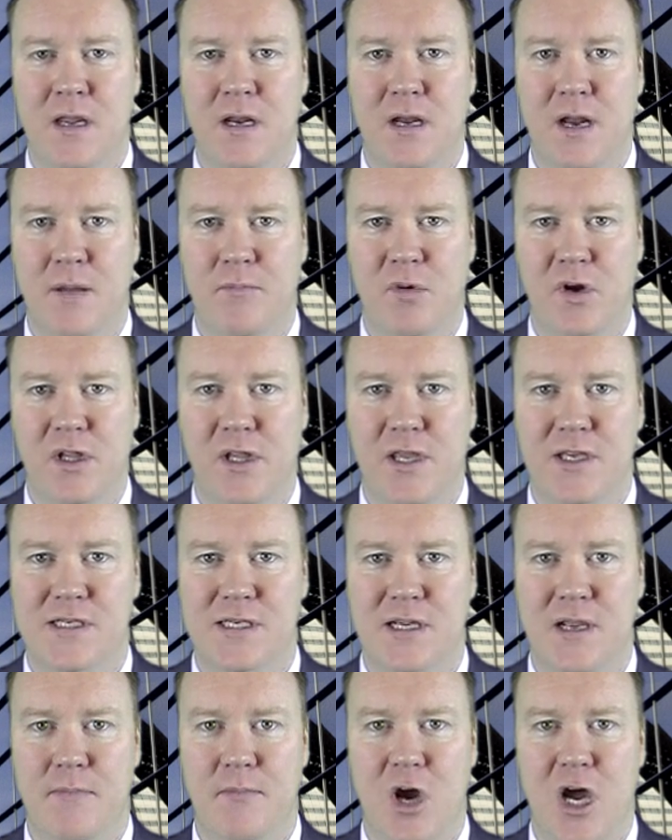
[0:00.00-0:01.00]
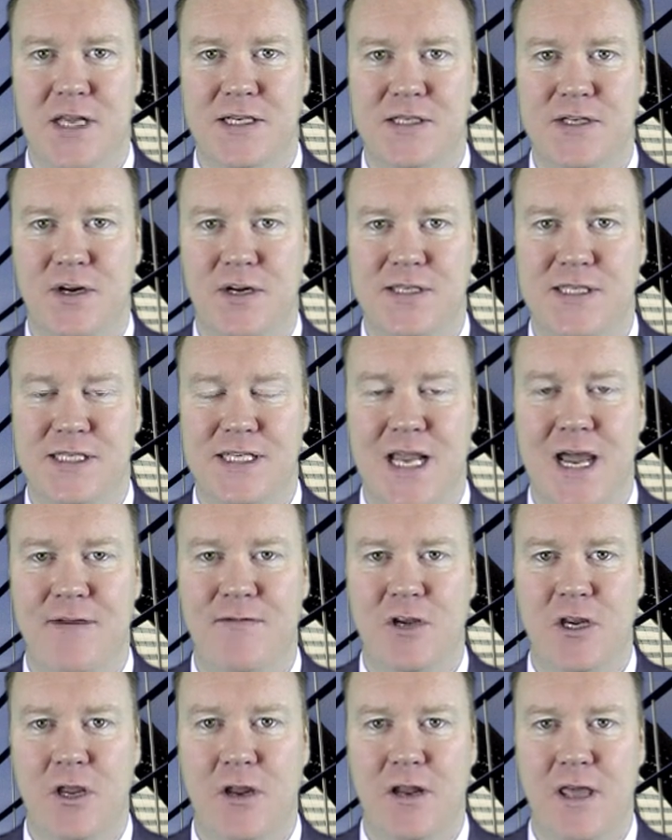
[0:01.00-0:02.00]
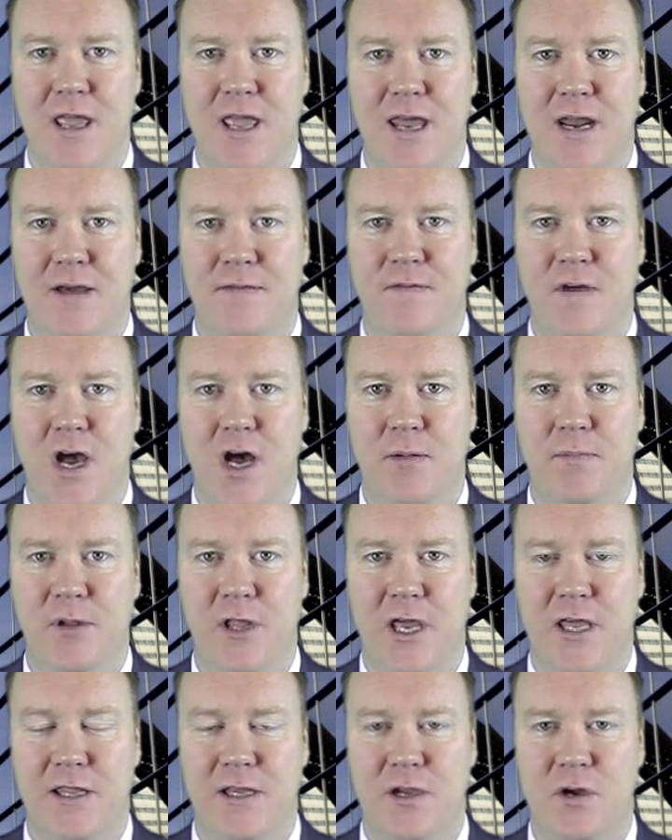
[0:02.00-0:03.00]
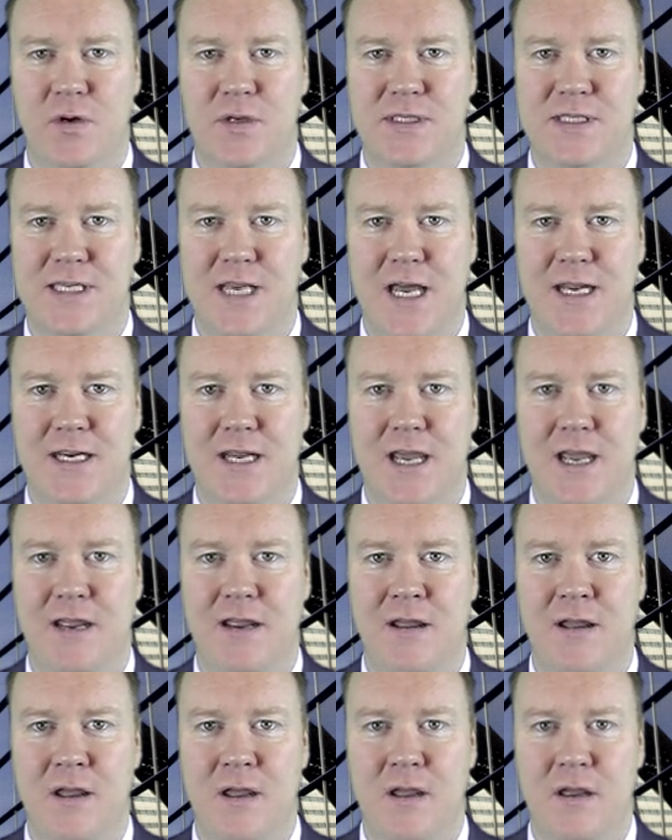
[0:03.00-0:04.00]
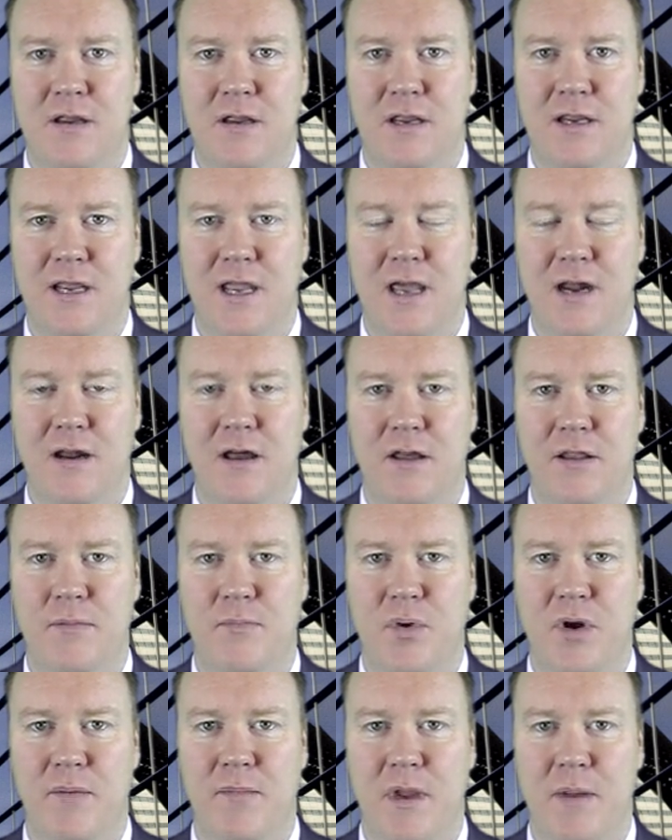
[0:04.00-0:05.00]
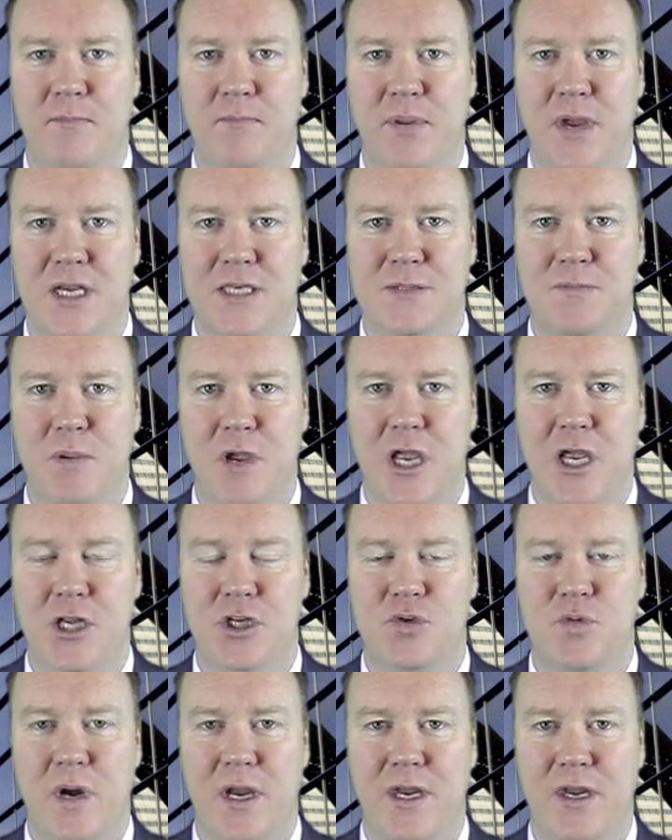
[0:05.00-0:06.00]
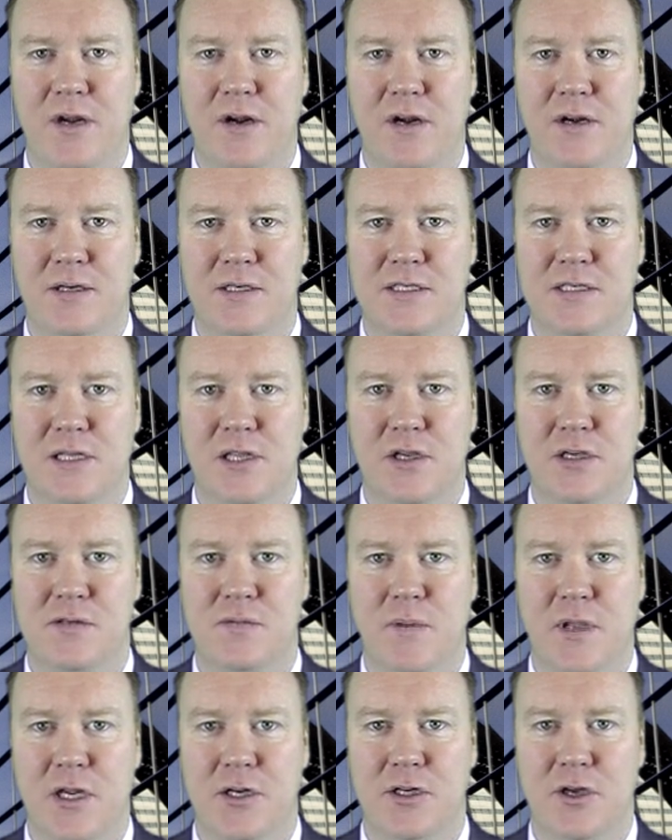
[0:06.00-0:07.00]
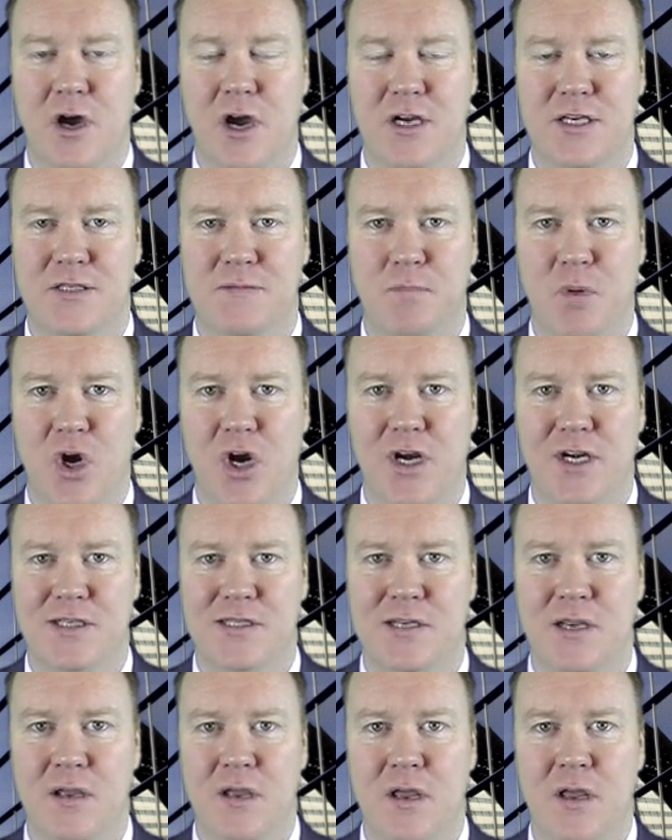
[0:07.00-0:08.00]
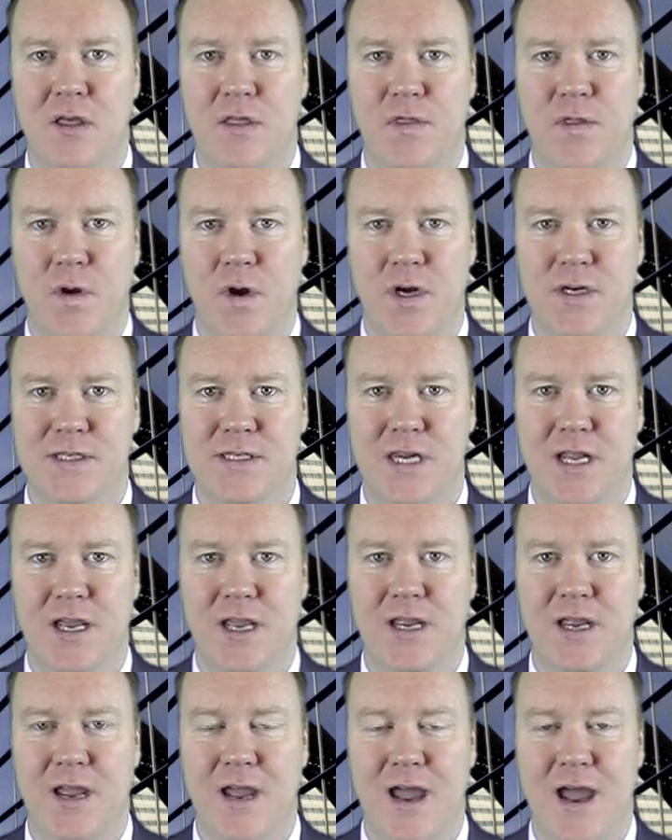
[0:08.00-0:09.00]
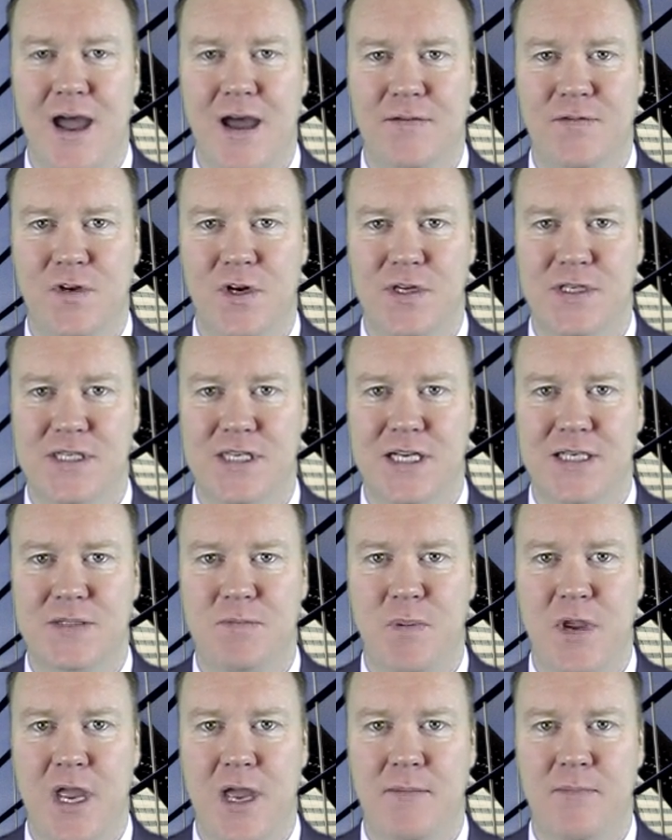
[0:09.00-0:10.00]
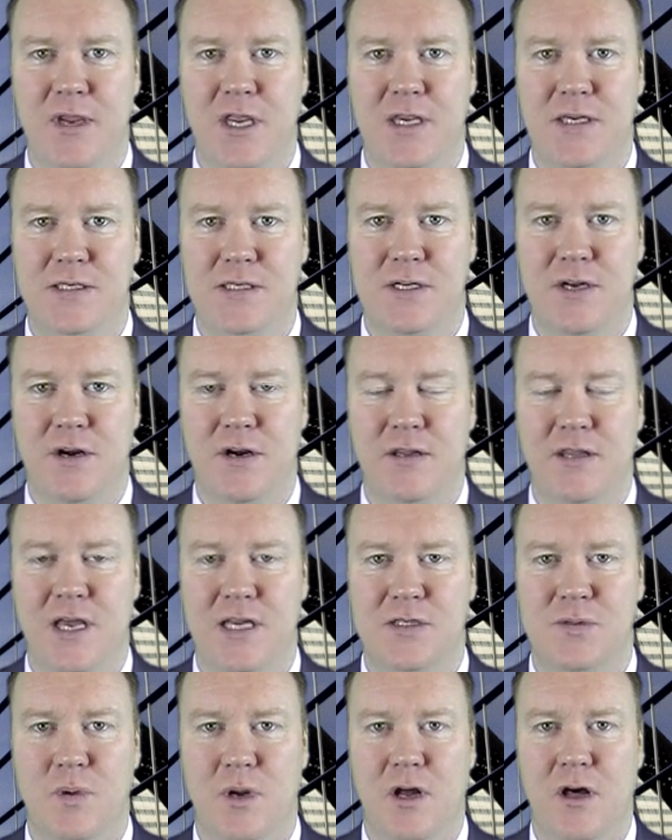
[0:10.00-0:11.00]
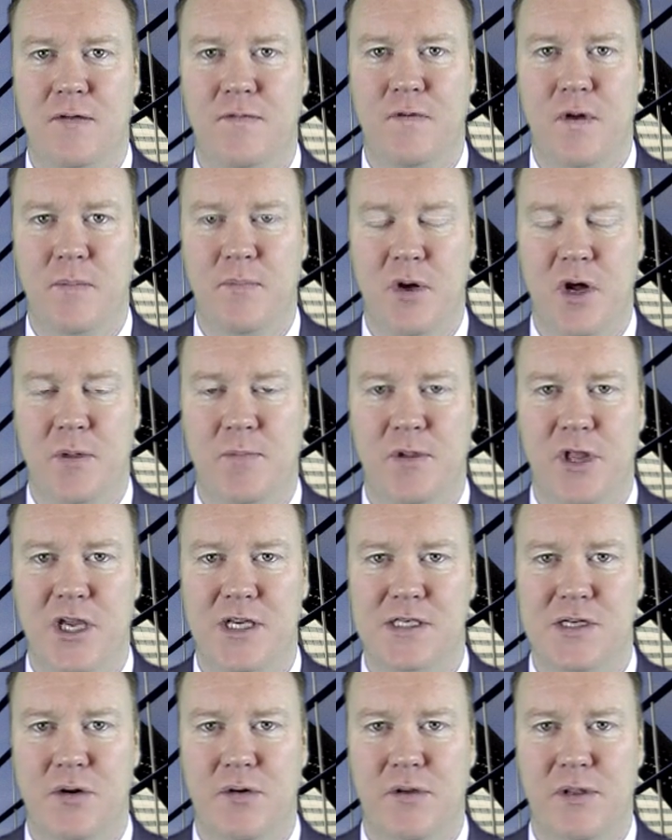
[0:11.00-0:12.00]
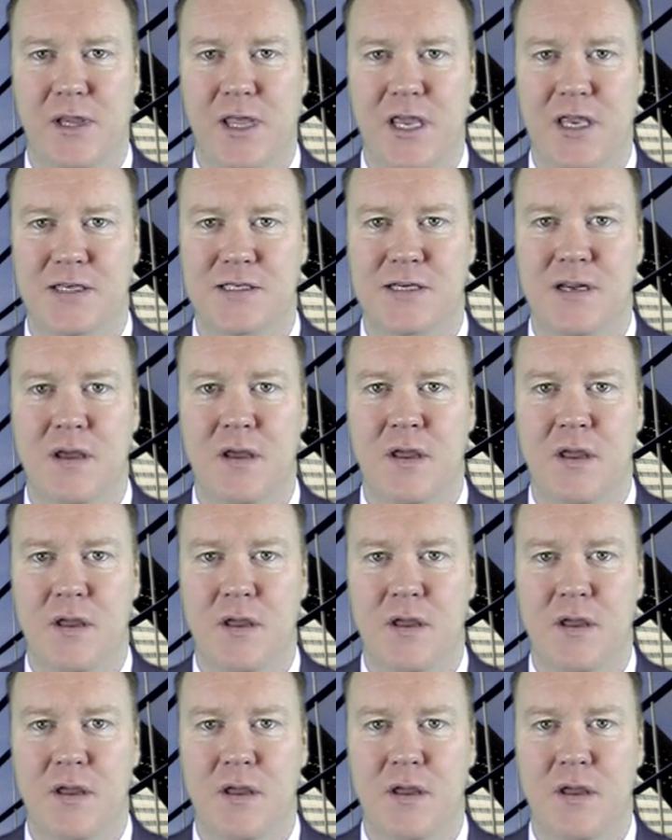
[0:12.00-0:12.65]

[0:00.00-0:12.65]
And I'm releasing a monster 7 unit NFL play that goes Sunday. You can get it on the premium picks page right here exclusively at Doc's Sports. Thursday after 6 p.m. Eastern. That's when all football plays are released.